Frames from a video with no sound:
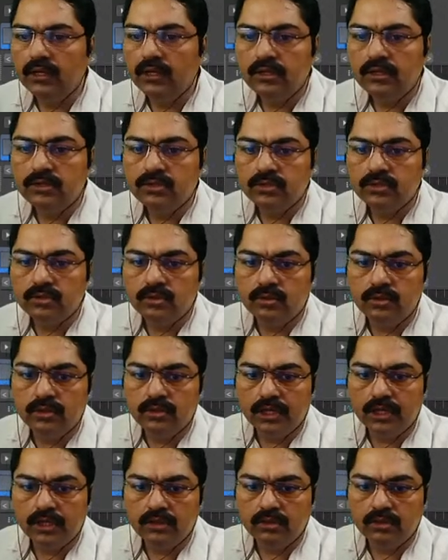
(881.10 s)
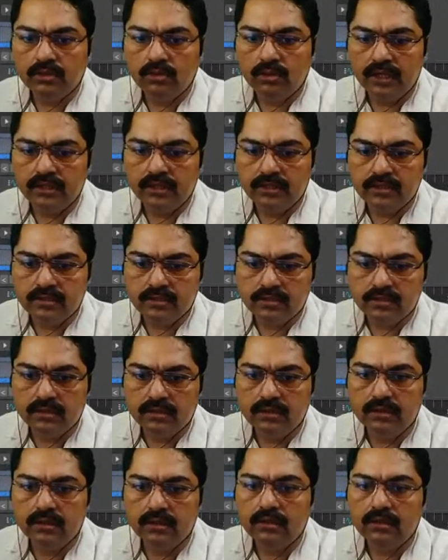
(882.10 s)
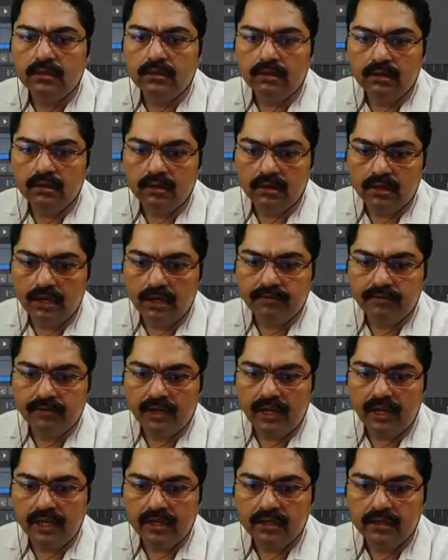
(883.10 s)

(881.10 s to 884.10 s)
So you can go like this, left click,